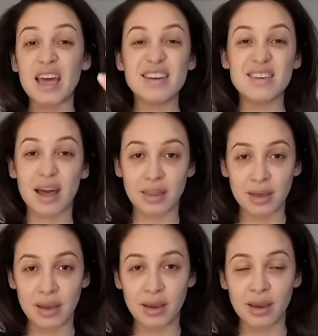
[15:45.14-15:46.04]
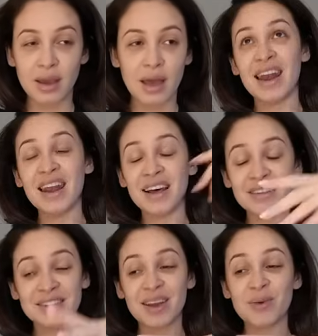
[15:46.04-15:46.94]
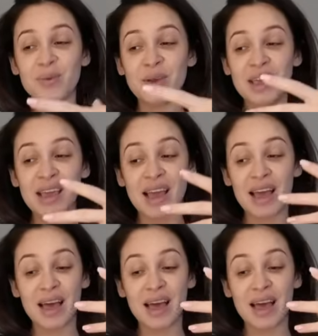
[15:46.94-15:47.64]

nothing. Last night we